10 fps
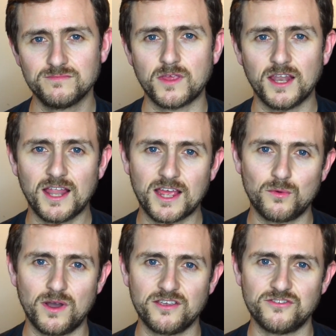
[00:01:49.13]
And
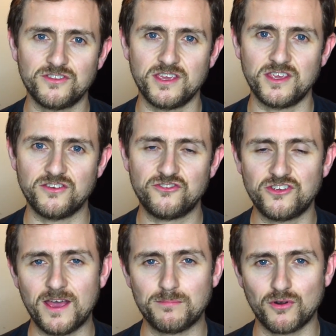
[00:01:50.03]
likewise, the
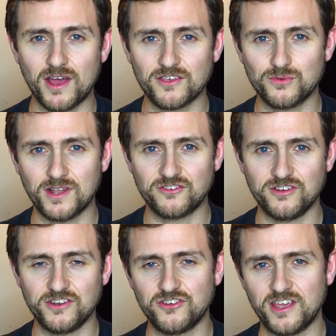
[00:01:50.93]
share price will
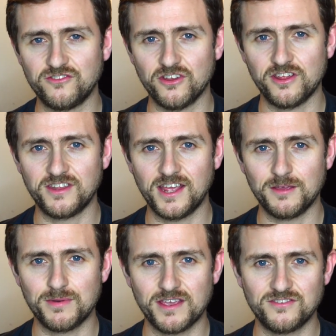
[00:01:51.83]
actually change on a
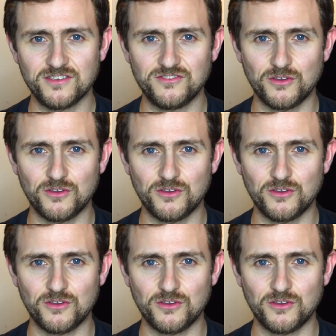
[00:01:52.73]
daily basis.